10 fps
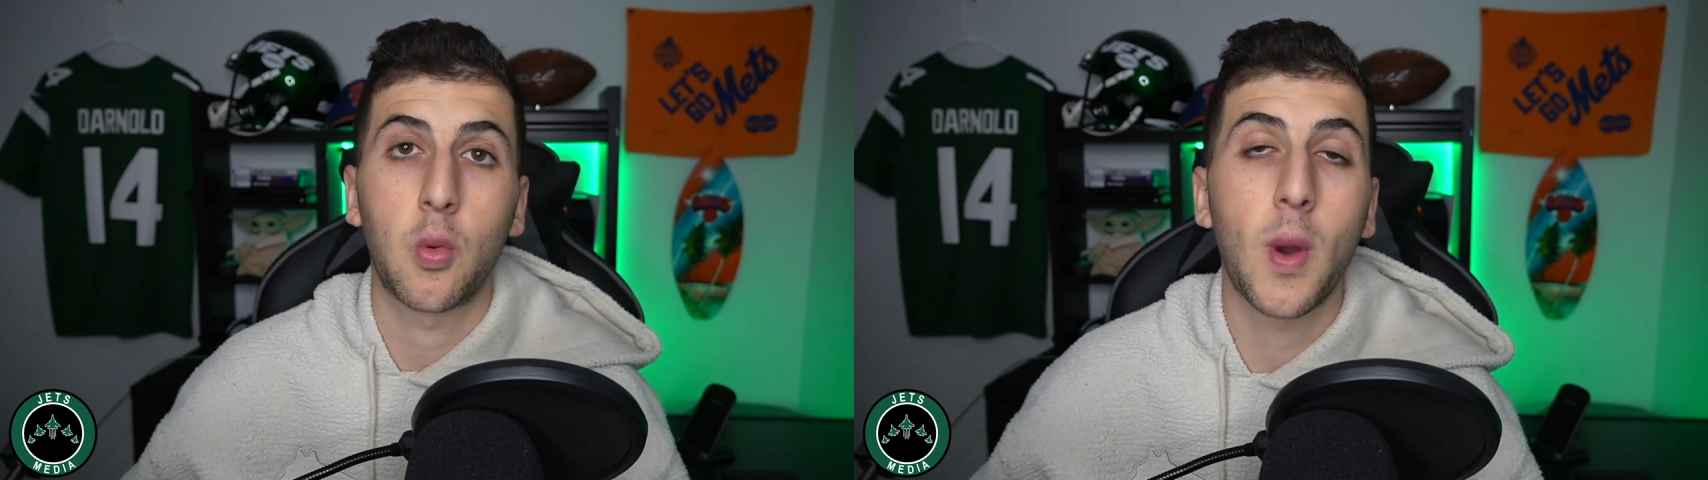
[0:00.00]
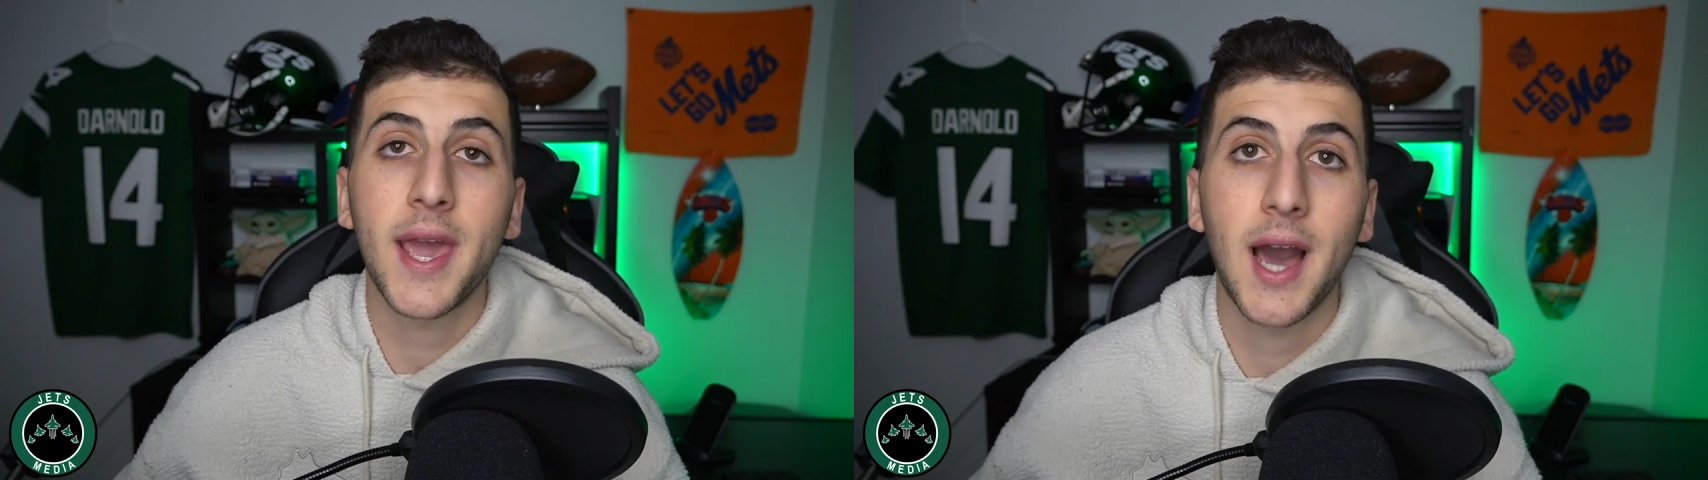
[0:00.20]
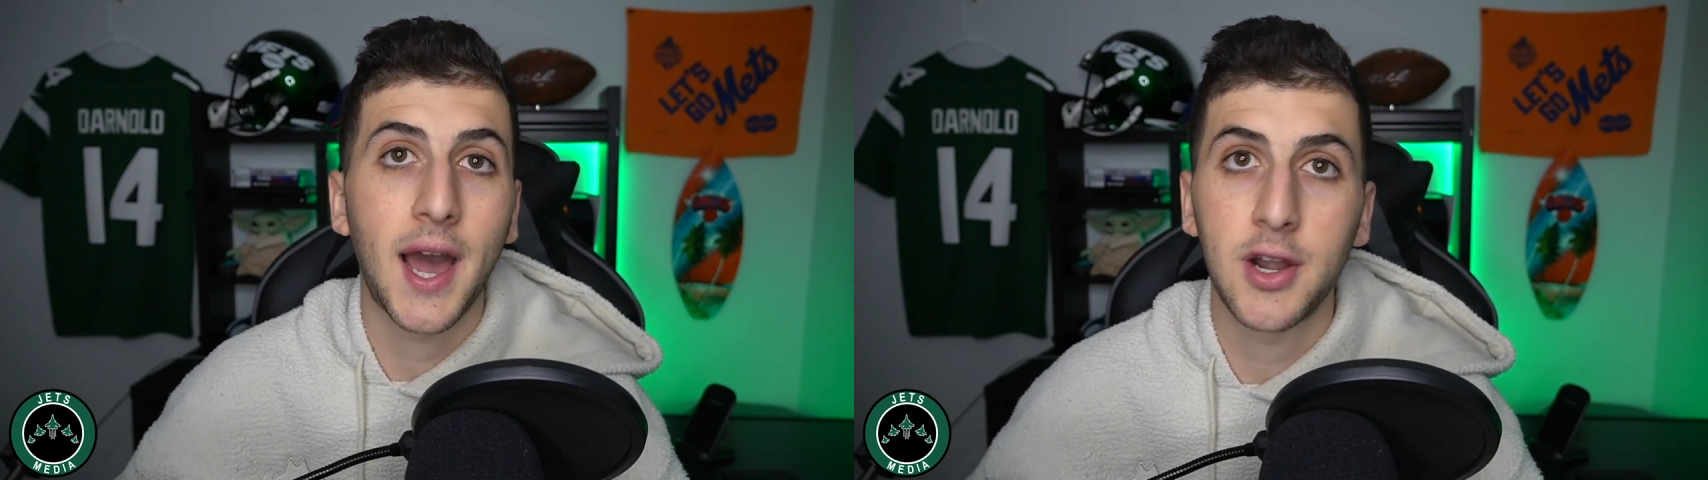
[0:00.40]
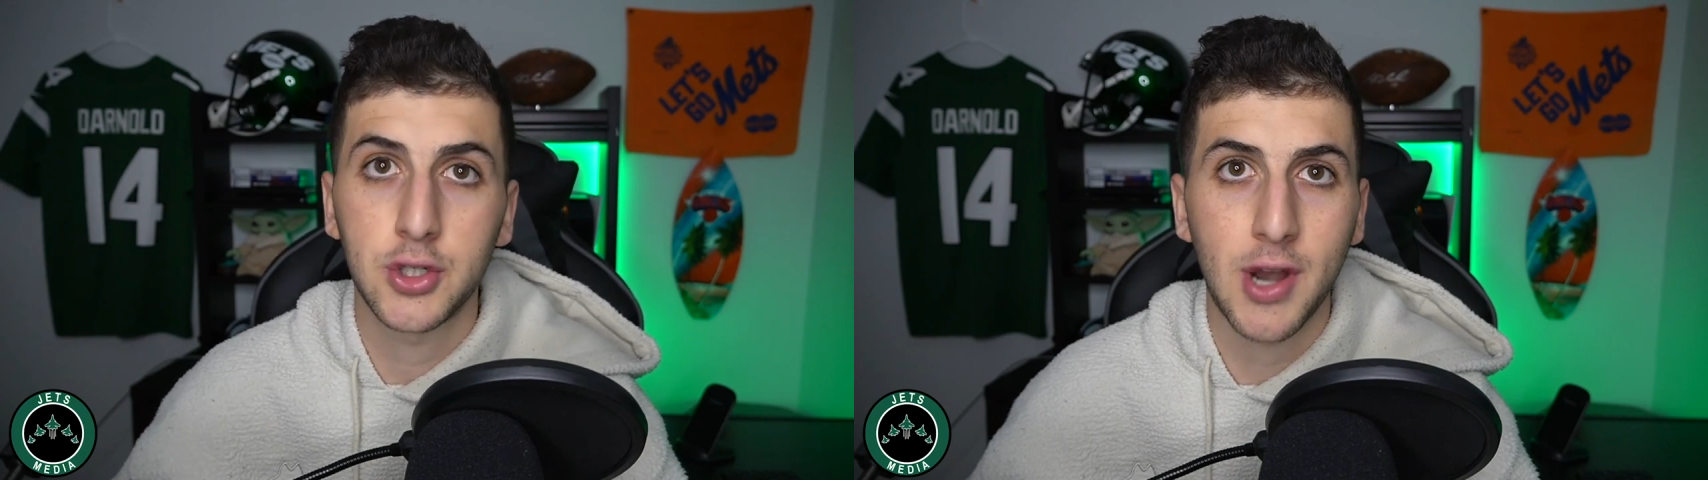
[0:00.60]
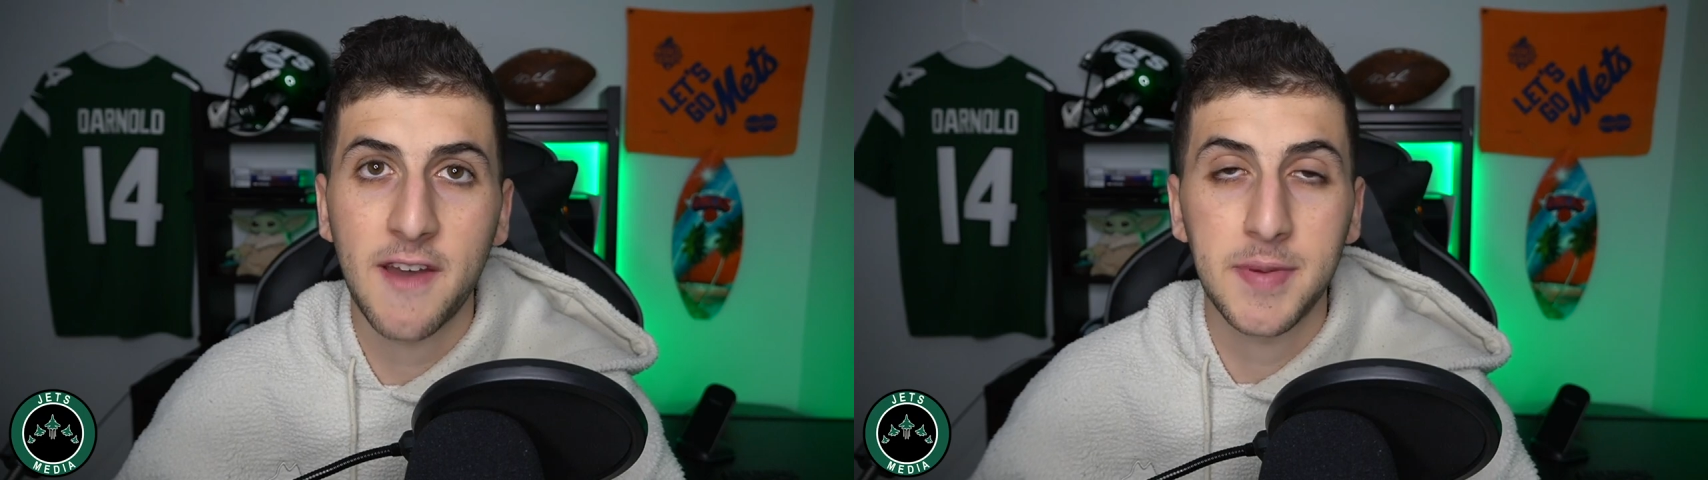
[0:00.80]
way higher
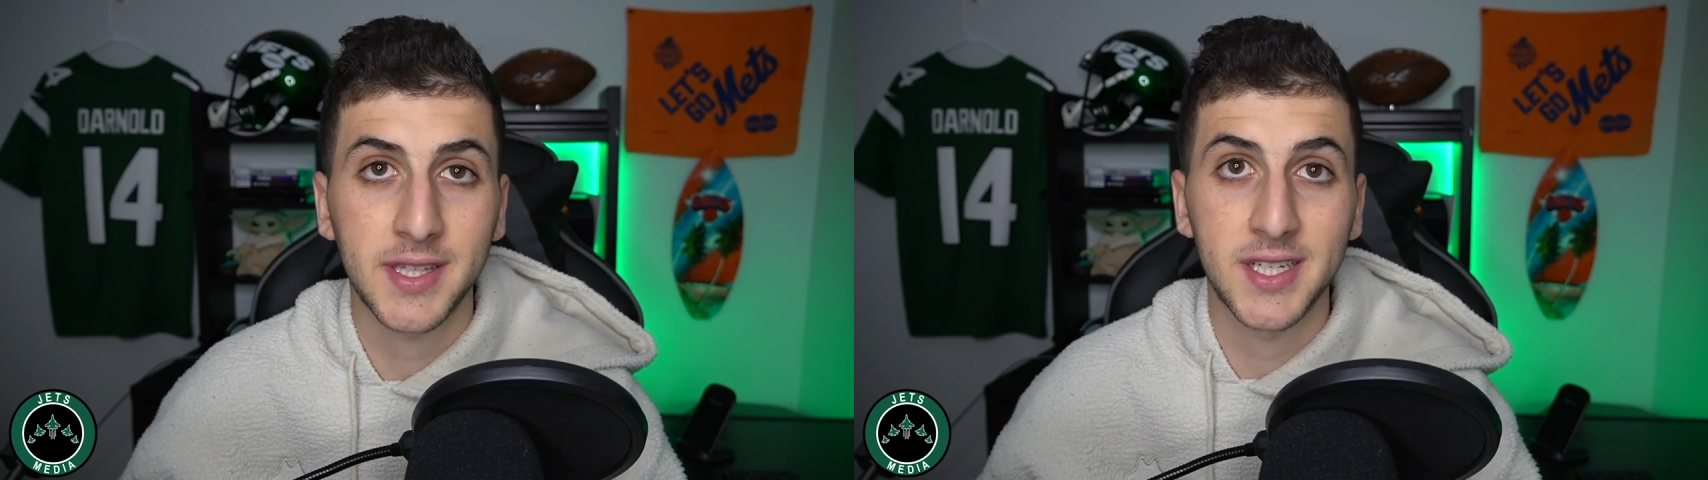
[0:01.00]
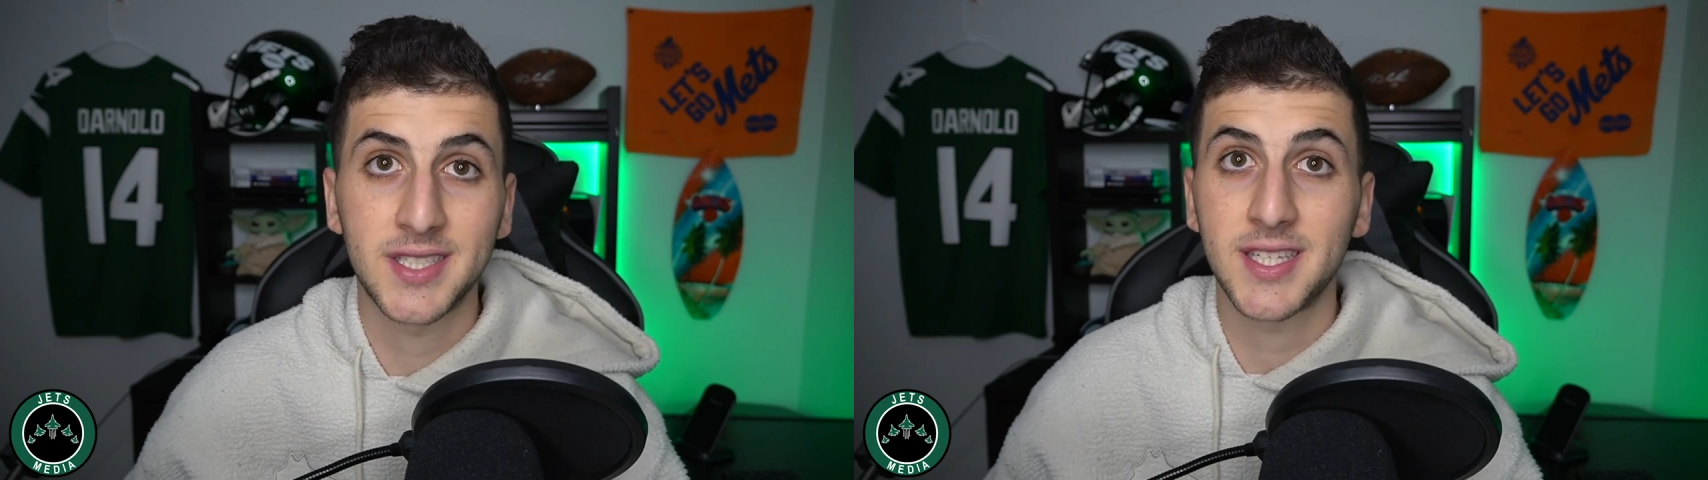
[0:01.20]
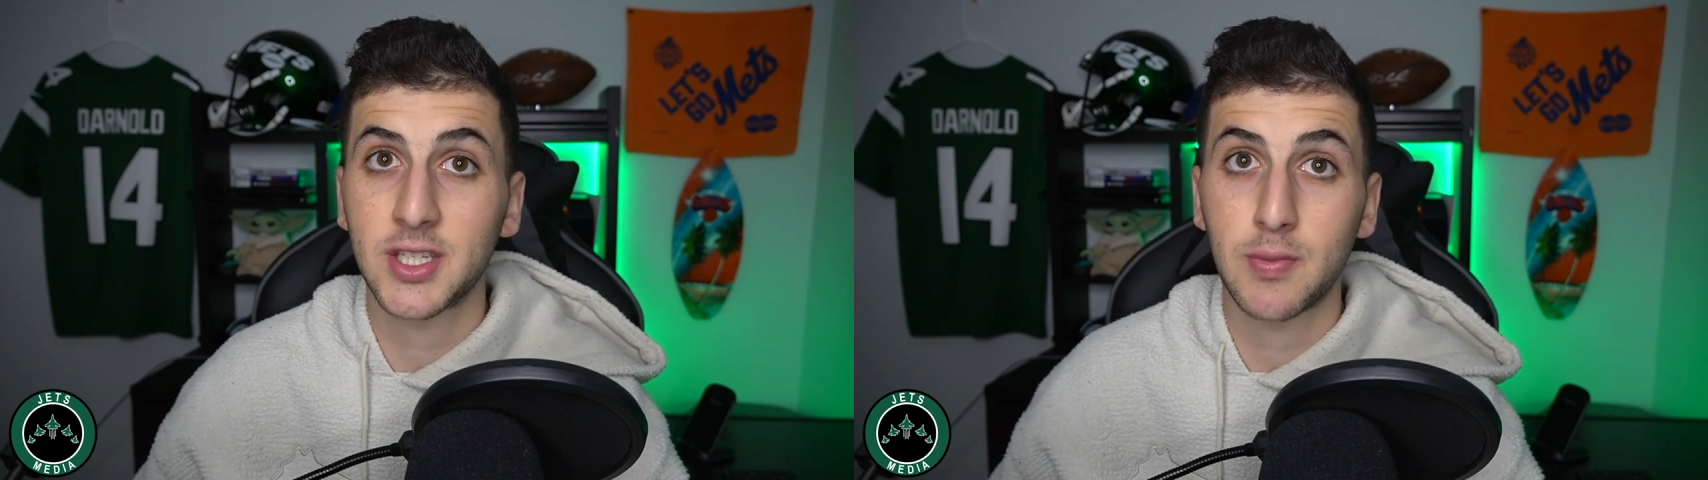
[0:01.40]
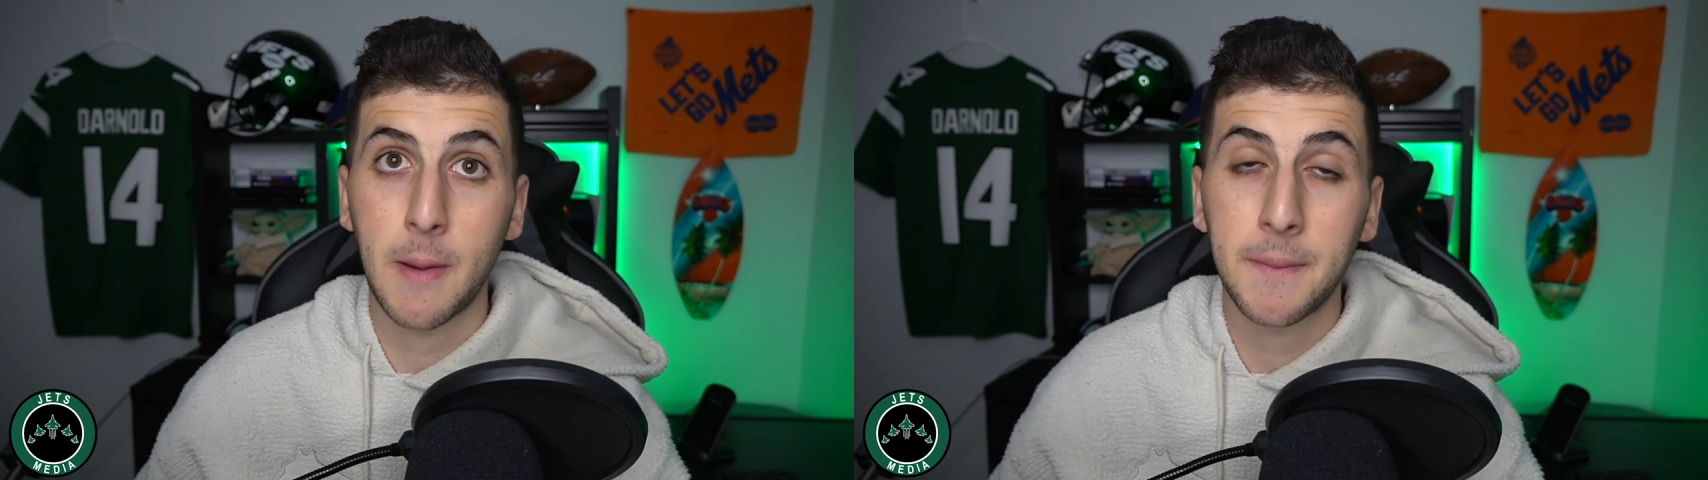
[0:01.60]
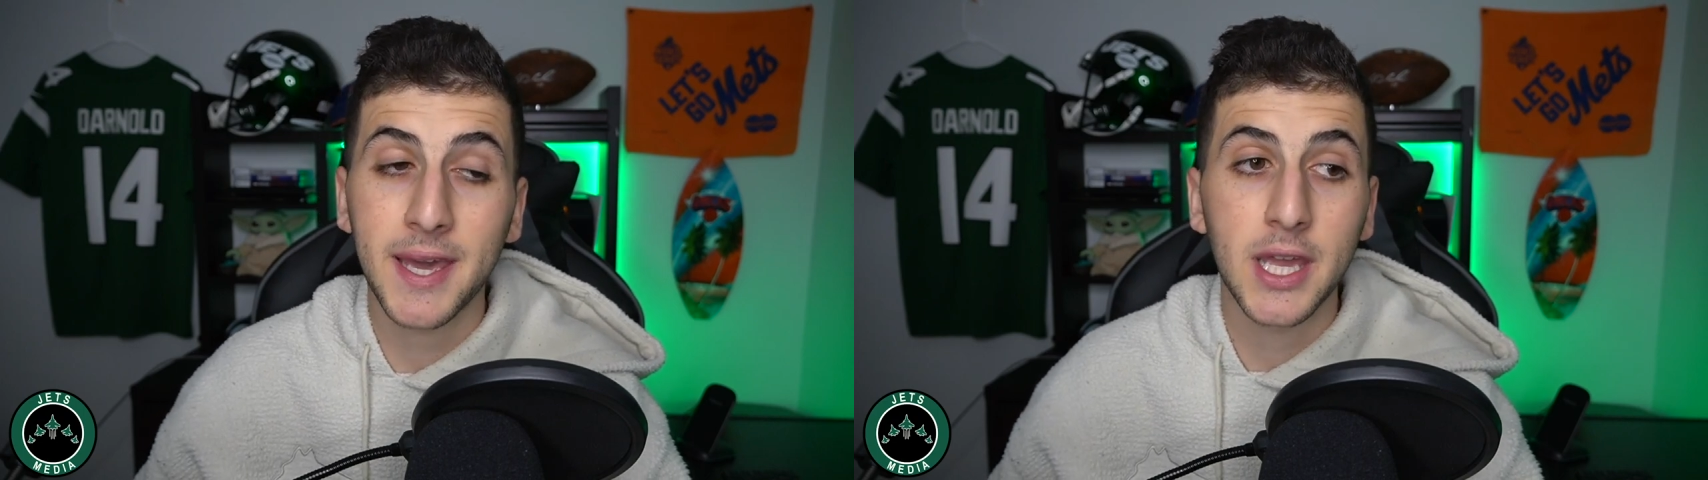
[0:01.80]
draft pick than a sixth
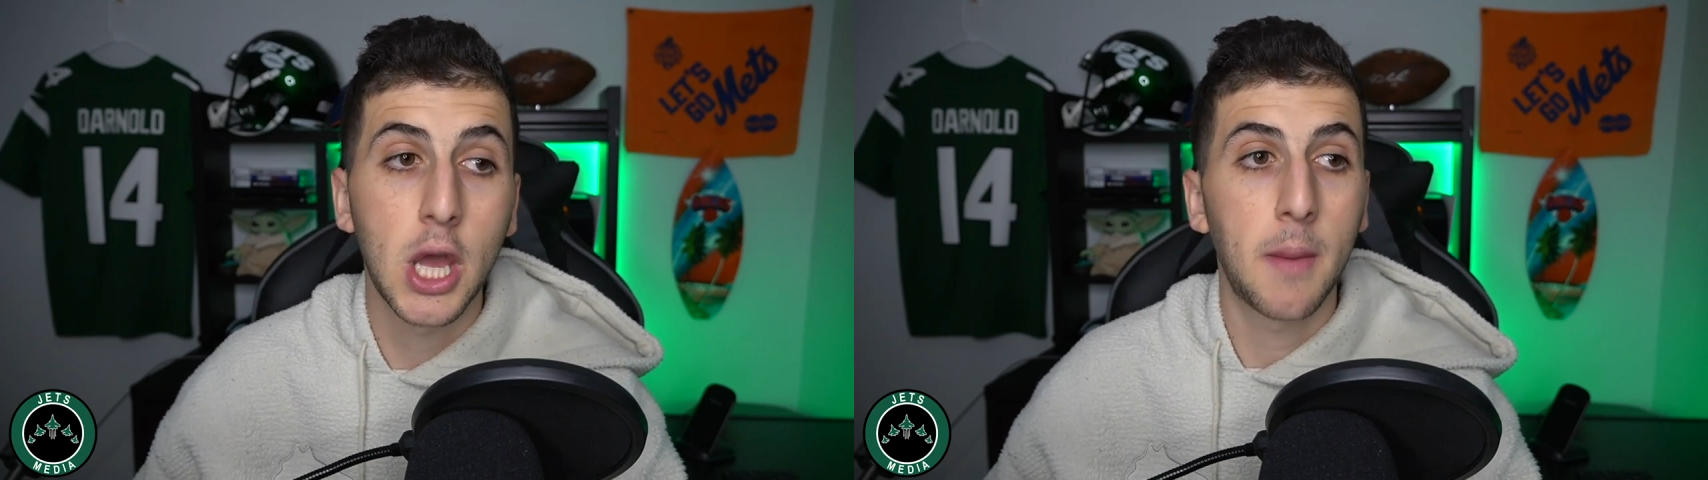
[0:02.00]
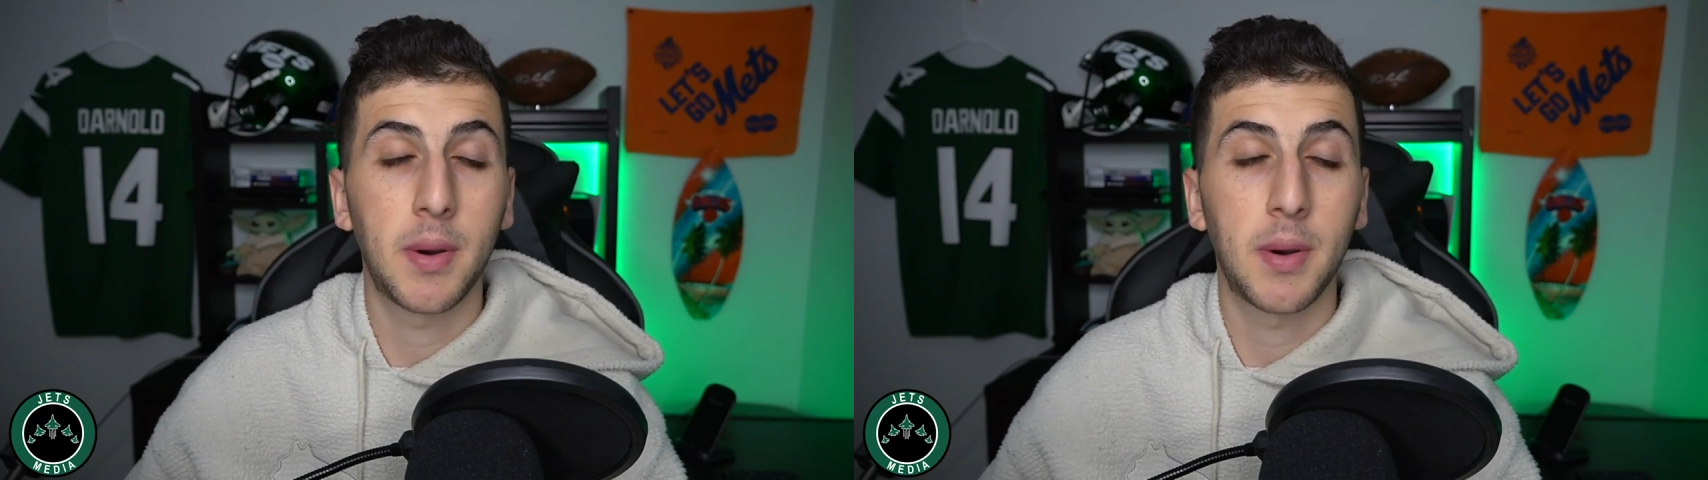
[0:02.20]
round pick,